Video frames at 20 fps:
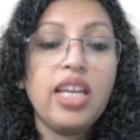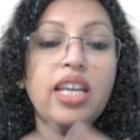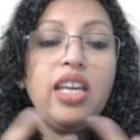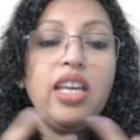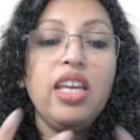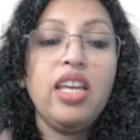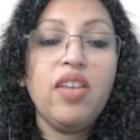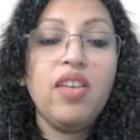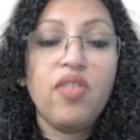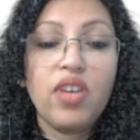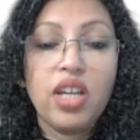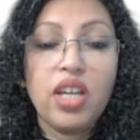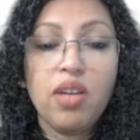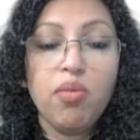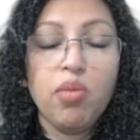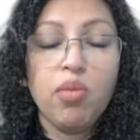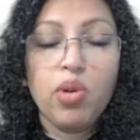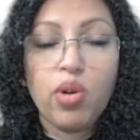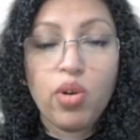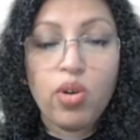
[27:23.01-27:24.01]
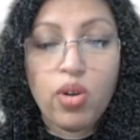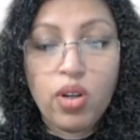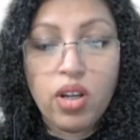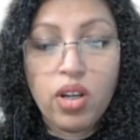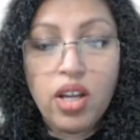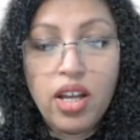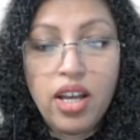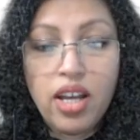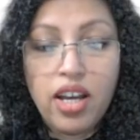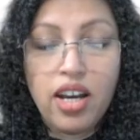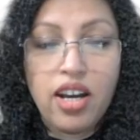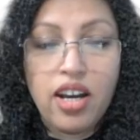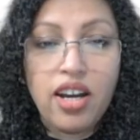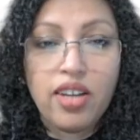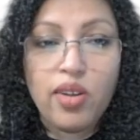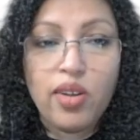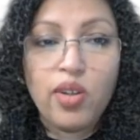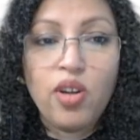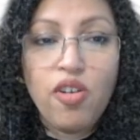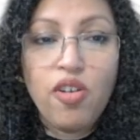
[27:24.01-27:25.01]
even more,
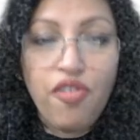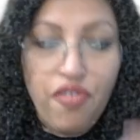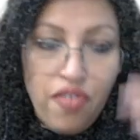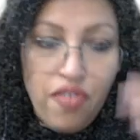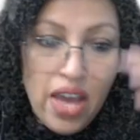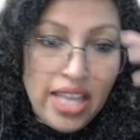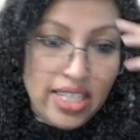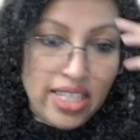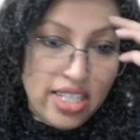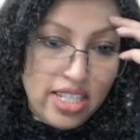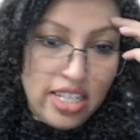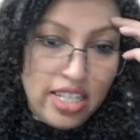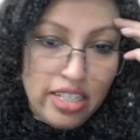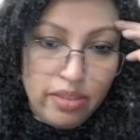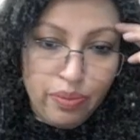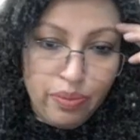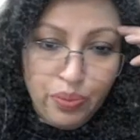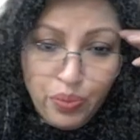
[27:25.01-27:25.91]
fancy.